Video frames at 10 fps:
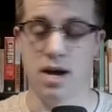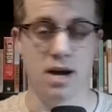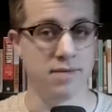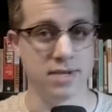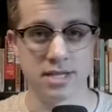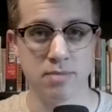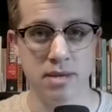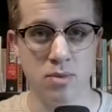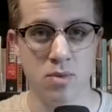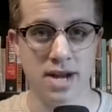Obviously,
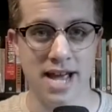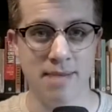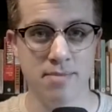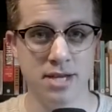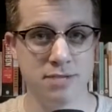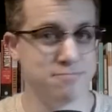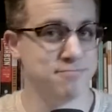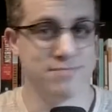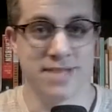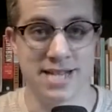people weren't happy.
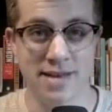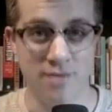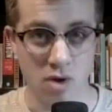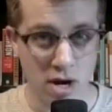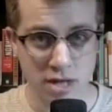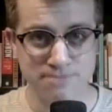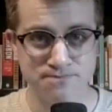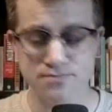They never are.